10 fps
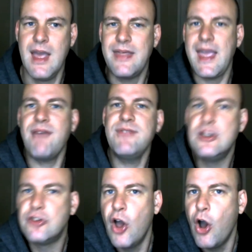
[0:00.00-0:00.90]
They have
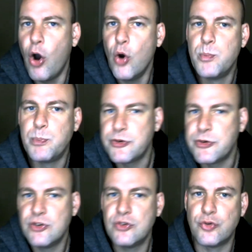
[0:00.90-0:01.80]
these hopes
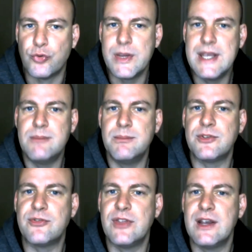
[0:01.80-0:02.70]
and dreams
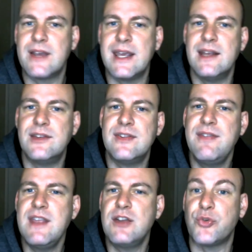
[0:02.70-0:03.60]
for their kids, and then
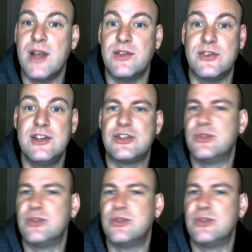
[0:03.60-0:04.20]
they transition or